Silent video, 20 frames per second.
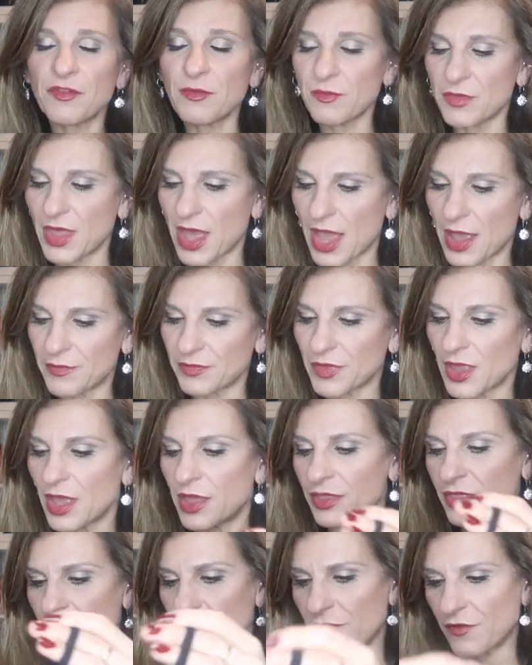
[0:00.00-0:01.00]
from that,
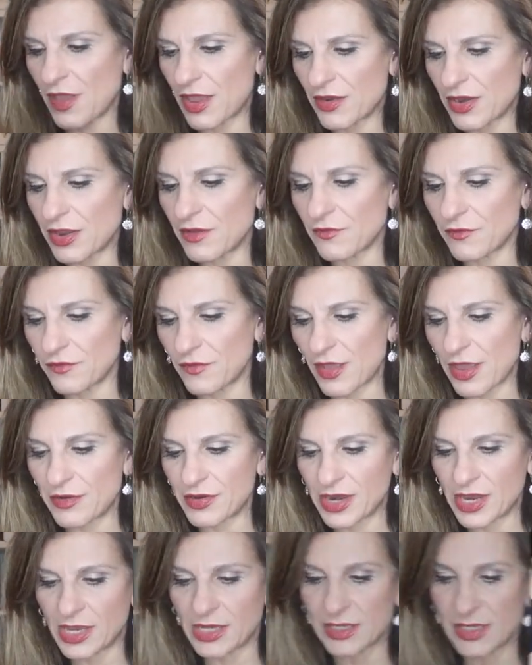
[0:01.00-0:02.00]
they're very, very